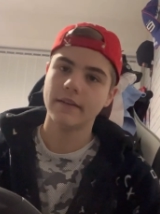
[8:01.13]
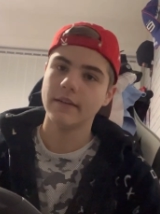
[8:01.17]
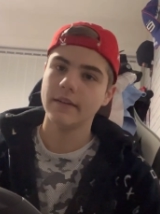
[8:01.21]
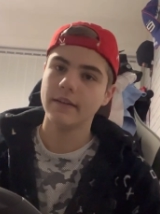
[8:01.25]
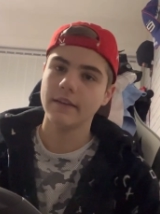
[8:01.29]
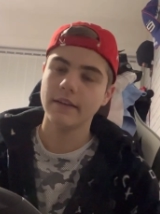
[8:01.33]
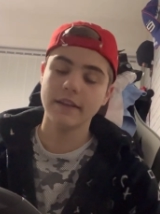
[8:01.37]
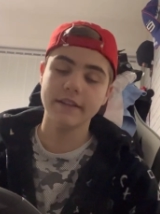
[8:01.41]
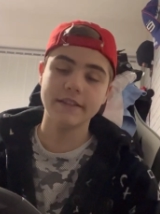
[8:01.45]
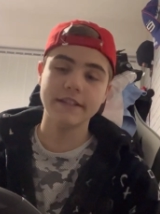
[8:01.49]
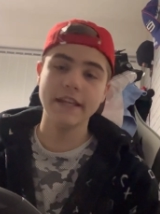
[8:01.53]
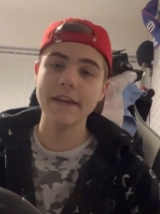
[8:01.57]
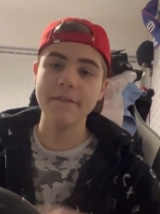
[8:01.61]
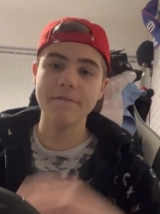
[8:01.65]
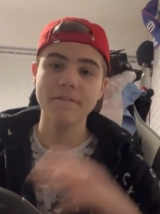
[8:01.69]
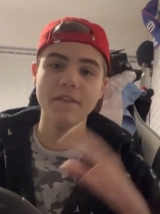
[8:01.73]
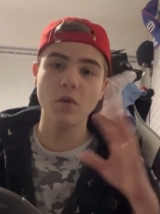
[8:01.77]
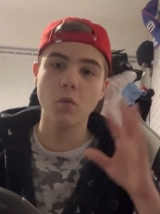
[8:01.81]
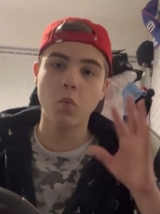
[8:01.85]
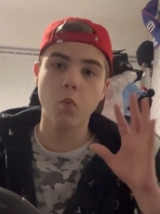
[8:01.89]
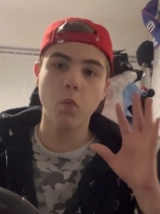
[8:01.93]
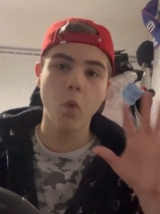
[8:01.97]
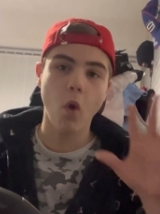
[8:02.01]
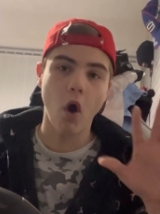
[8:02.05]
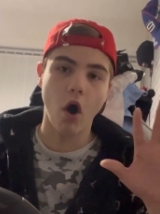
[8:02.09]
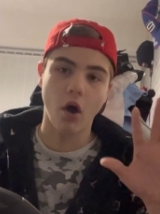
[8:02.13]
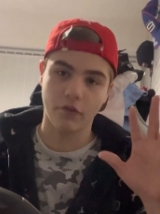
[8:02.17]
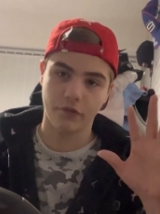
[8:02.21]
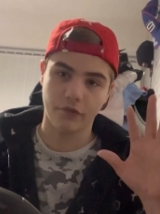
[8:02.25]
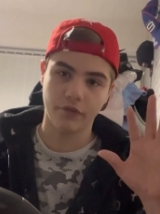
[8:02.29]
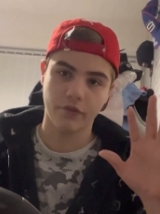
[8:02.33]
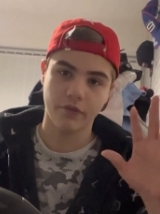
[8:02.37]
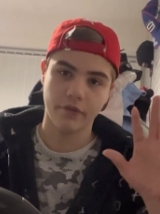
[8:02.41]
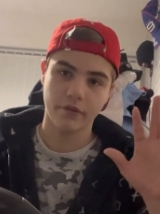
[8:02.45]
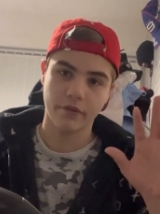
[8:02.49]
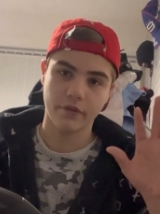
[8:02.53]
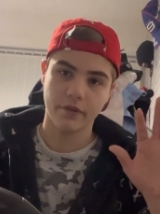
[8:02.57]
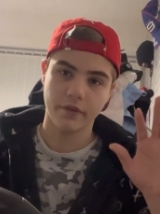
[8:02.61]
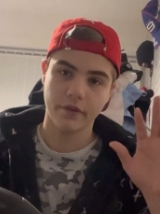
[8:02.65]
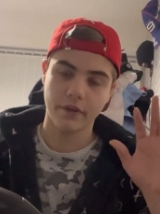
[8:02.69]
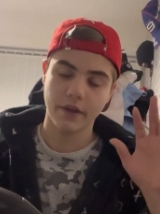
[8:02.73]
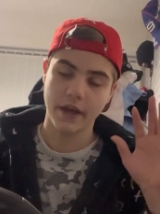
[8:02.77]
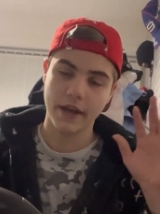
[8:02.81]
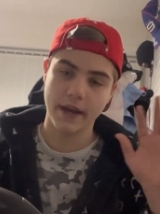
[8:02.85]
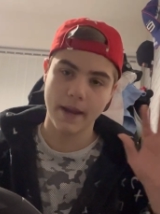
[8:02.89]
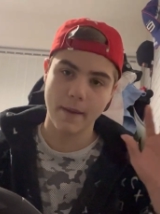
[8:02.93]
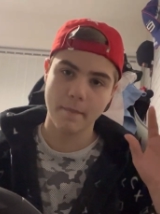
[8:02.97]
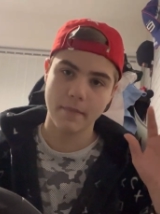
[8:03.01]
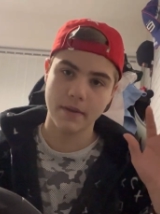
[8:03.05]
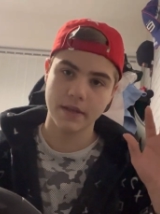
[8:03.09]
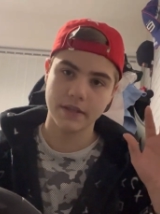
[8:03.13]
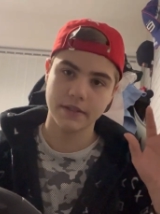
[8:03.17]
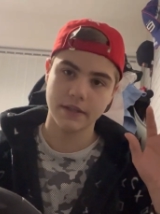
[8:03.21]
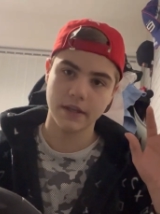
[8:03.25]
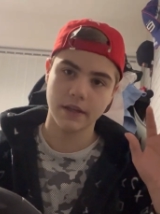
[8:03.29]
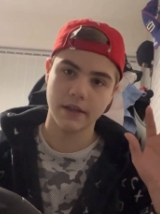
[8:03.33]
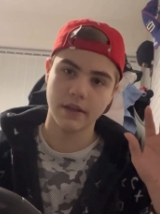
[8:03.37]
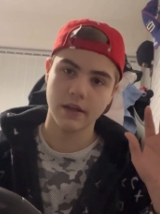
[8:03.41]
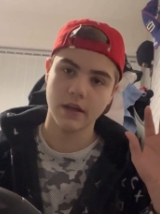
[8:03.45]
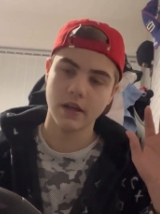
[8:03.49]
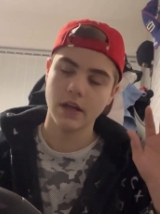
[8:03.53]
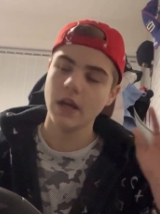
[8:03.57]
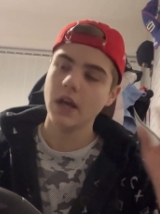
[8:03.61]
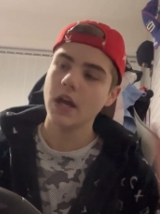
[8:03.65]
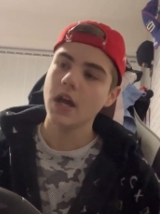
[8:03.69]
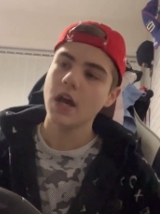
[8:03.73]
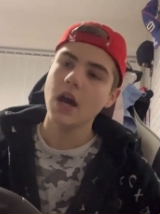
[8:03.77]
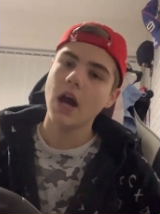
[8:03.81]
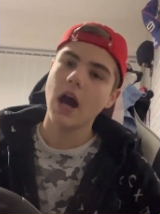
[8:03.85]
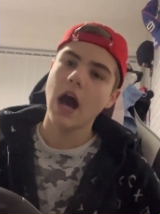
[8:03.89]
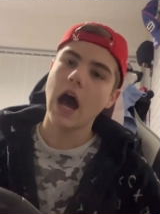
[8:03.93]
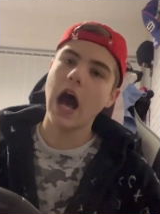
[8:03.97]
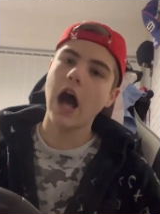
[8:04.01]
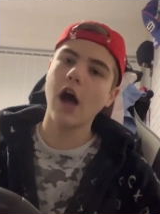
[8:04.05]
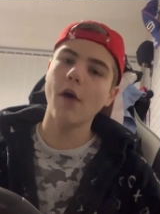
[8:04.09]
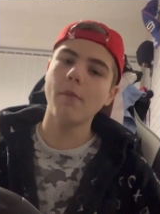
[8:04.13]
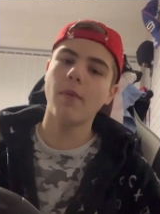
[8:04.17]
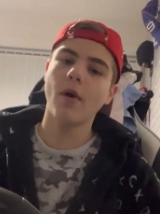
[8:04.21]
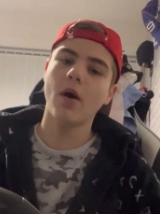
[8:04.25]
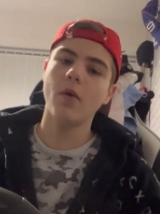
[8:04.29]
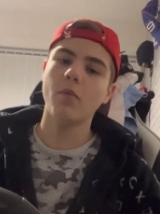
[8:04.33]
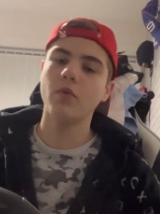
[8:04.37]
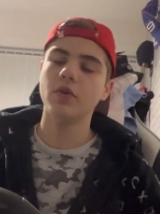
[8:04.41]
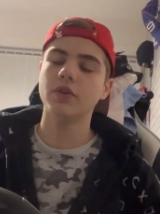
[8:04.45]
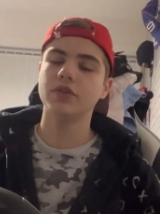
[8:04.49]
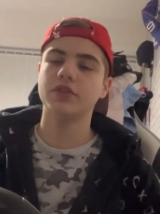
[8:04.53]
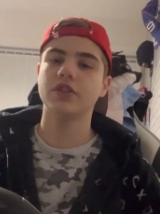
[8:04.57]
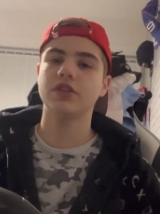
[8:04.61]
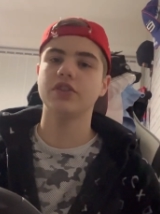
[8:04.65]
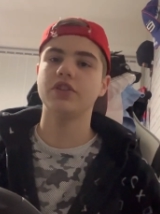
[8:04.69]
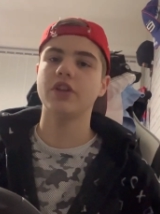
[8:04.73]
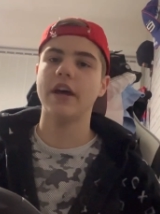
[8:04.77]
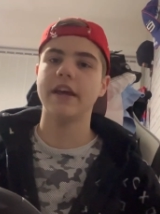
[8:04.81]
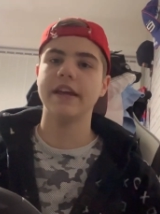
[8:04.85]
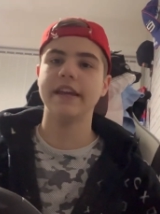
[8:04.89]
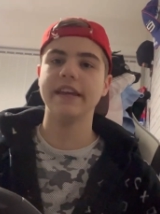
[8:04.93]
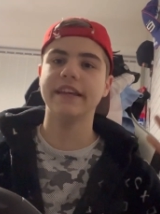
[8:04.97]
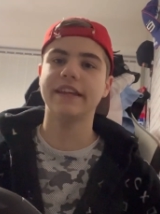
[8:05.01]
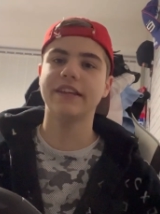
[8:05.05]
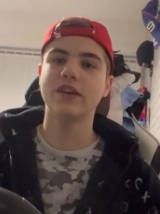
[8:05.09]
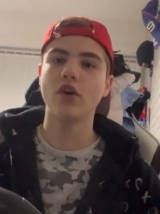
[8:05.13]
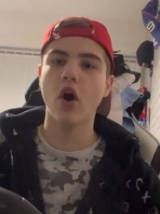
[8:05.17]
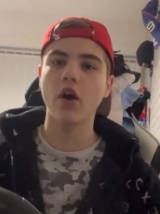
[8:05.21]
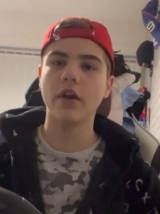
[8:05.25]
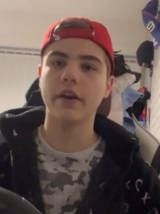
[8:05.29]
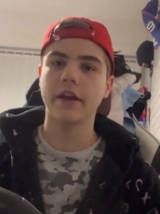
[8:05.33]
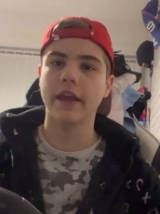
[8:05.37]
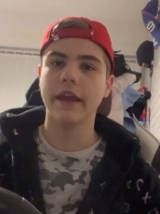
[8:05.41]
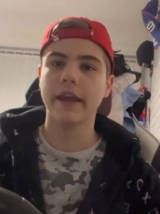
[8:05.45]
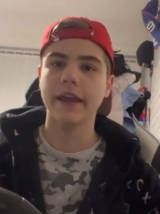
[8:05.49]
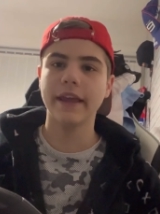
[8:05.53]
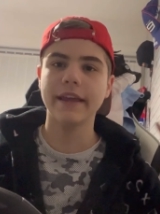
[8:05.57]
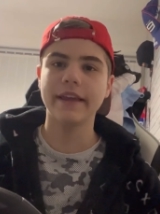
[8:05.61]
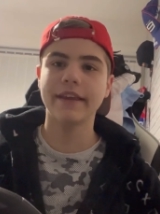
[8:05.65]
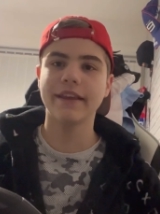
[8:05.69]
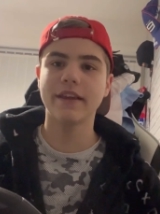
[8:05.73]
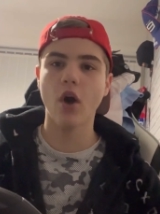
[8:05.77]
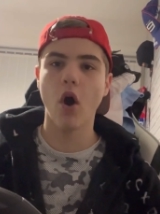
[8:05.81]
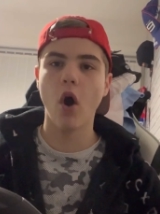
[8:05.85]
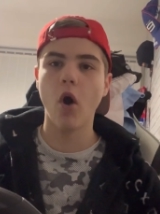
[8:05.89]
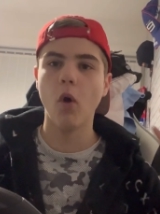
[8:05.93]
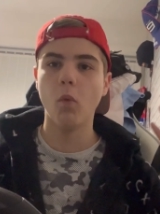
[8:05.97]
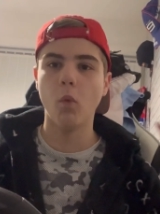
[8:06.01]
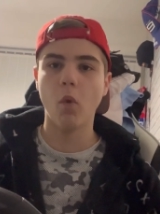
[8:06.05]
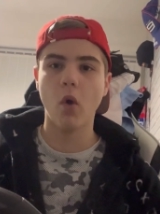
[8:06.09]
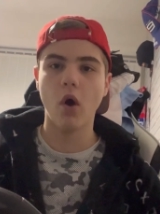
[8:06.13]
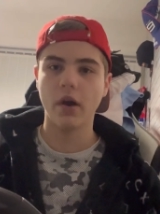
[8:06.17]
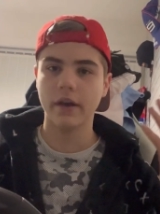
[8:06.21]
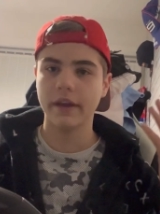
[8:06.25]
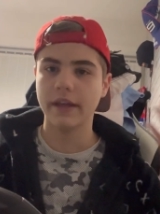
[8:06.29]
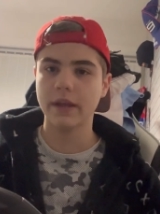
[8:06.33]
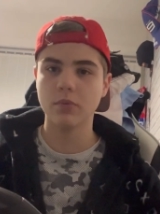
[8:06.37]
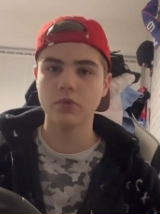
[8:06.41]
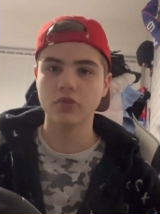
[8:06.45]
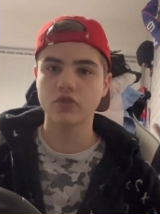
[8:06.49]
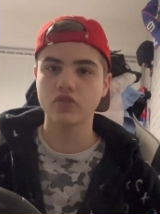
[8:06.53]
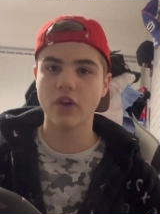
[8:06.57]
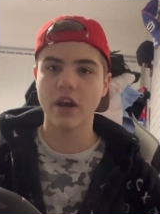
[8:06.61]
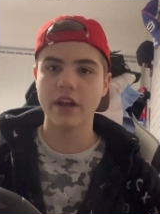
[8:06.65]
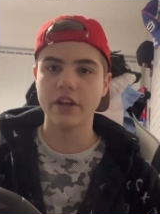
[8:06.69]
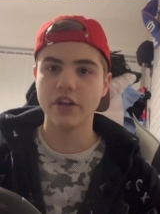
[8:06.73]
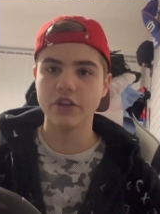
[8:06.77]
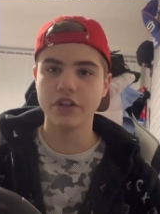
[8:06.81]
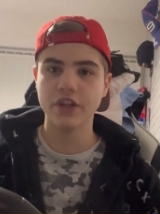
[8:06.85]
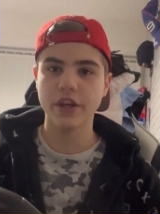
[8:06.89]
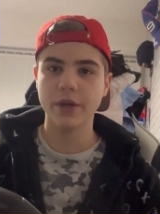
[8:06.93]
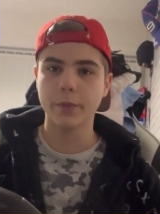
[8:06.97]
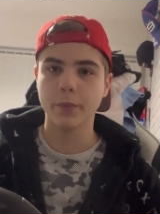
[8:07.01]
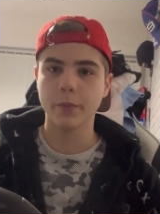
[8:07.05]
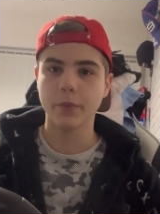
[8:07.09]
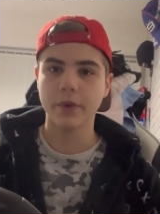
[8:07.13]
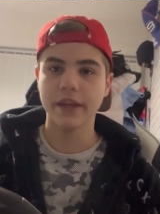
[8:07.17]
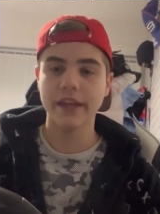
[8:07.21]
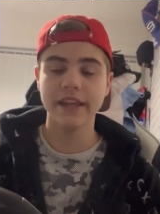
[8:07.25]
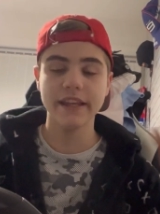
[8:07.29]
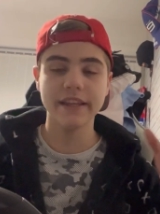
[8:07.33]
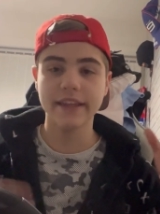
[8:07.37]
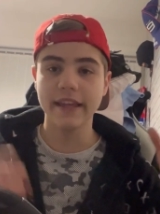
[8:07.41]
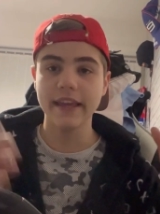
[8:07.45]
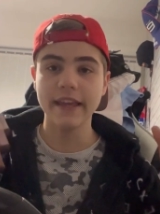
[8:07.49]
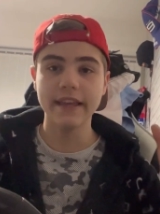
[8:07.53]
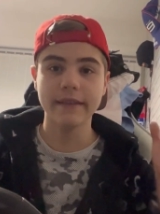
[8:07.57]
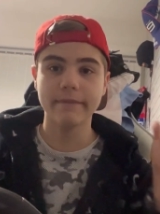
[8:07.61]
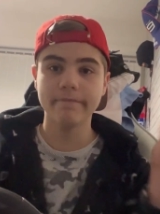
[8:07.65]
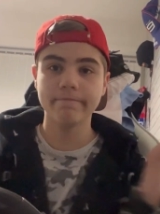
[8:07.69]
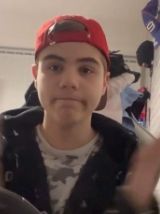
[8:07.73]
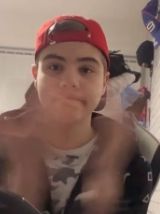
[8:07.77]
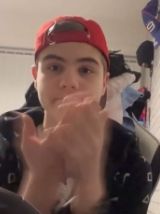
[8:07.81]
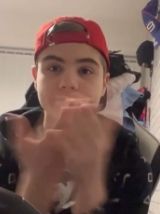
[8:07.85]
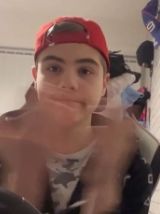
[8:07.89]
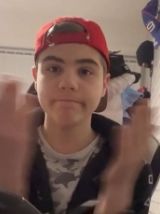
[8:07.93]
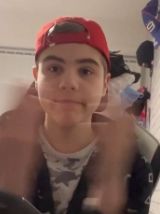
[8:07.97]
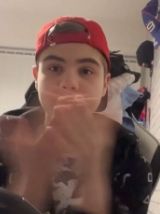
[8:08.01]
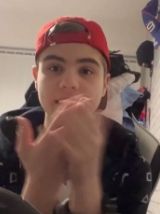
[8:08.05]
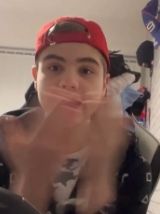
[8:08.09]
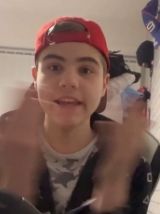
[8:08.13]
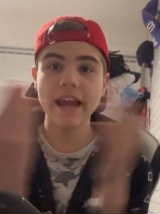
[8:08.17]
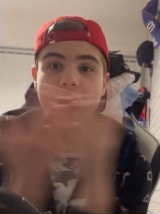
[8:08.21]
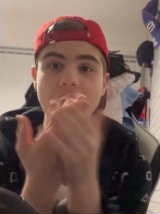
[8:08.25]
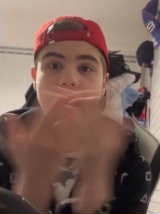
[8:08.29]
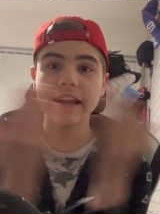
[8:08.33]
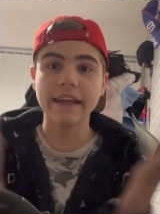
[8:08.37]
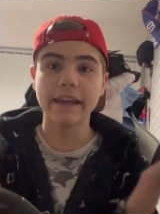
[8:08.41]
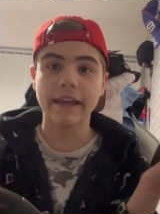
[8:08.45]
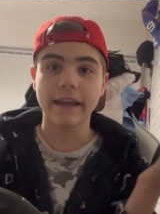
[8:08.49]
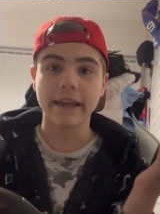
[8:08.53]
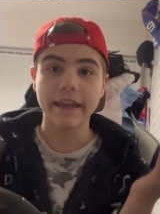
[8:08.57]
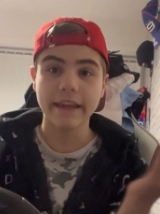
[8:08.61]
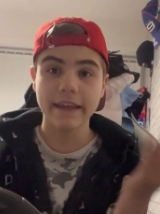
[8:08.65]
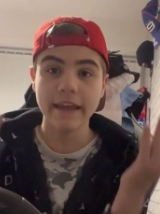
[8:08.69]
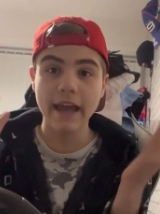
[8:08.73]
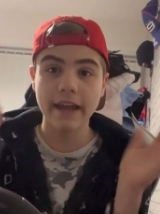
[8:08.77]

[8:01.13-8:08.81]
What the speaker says: Latifi was an NPC. Albon was just he got it. He got what he was trying to do. He had it.